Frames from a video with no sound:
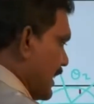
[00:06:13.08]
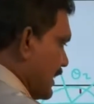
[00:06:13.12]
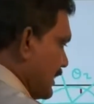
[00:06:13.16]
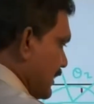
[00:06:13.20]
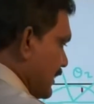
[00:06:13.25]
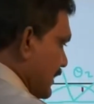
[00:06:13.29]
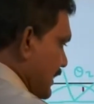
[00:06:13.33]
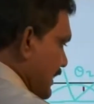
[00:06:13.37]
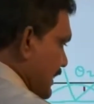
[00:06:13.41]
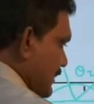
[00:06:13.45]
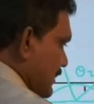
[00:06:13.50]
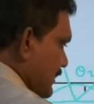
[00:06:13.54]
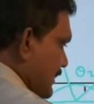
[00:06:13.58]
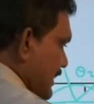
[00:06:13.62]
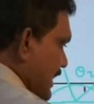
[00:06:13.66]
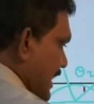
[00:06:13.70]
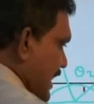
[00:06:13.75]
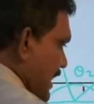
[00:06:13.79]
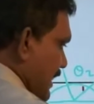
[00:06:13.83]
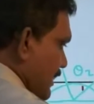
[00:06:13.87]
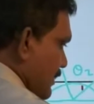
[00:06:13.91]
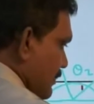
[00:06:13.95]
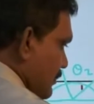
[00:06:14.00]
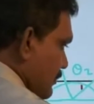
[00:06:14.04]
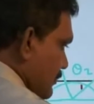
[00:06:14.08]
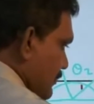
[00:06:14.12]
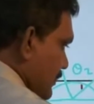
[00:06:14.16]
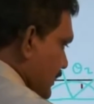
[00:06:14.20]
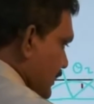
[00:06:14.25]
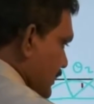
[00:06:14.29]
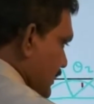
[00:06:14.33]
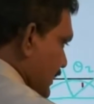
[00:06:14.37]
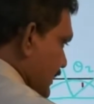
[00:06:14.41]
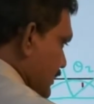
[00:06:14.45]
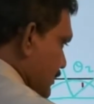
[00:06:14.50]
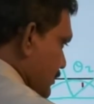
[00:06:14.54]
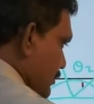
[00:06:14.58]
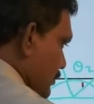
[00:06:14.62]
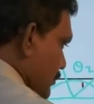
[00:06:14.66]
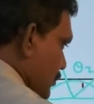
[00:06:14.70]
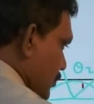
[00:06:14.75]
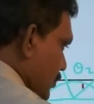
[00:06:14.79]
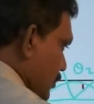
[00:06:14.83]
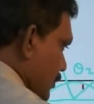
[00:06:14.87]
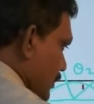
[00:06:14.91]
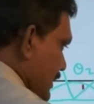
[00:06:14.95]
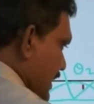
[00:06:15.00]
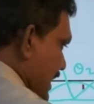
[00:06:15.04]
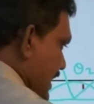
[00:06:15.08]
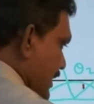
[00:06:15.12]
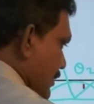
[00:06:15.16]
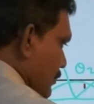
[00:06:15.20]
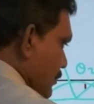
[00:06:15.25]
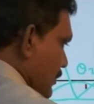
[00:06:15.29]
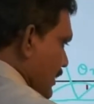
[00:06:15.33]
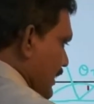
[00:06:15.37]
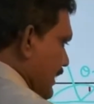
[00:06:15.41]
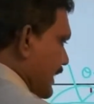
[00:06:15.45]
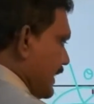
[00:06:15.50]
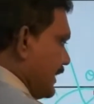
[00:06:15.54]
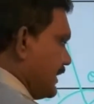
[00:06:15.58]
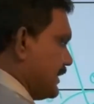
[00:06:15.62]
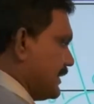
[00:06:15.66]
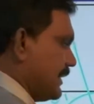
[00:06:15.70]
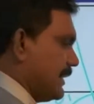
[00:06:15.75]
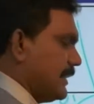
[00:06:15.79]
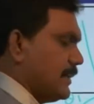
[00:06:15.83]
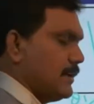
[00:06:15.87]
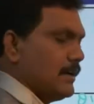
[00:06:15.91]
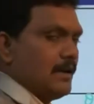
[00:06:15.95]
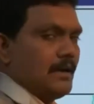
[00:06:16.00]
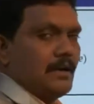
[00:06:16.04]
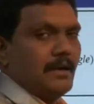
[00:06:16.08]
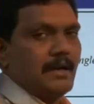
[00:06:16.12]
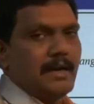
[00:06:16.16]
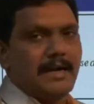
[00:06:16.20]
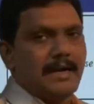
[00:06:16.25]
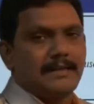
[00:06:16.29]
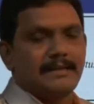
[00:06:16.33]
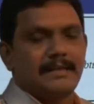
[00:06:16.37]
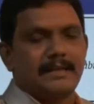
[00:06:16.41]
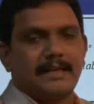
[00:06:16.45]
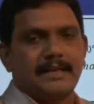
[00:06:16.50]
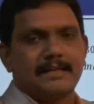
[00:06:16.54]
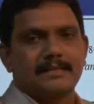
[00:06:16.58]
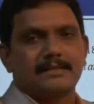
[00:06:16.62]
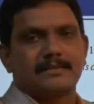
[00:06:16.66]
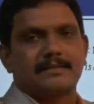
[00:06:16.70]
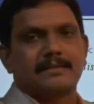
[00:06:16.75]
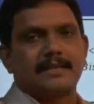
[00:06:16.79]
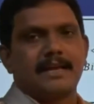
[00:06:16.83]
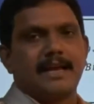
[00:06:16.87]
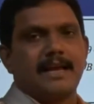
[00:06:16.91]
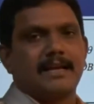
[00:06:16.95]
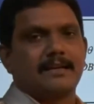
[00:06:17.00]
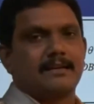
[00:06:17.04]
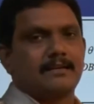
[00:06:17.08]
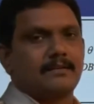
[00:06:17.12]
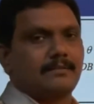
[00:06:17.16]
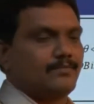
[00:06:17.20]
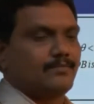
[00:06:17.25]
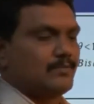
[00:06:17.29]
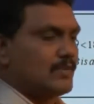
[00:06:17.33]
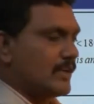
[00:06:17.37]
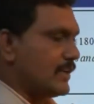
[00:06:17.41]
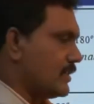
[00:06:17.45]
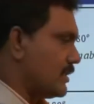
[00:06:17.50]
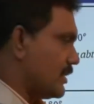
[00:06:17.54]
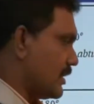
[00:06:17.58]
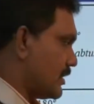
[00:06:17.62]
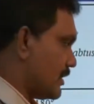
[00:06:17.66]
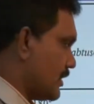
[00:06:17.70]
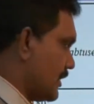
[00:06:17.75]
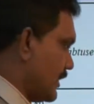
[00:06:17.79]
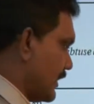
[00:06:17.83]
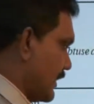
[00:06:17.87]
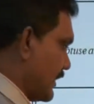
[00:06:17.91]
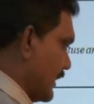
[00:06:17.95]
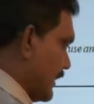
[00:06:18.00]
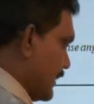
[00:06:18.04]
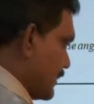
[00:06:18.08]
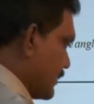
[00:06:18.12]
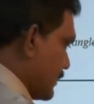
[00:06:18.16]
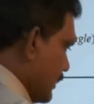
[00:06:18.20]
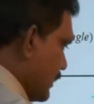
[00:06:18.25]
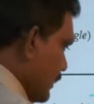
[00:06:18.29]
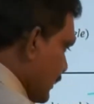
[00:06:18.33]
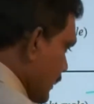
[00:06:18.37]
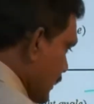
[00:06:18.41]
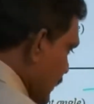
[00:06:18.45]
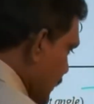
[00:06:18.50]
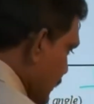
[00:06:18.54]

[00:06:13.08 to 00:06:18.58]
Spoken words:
and less than, this is more than 180 and less than 360 degrees.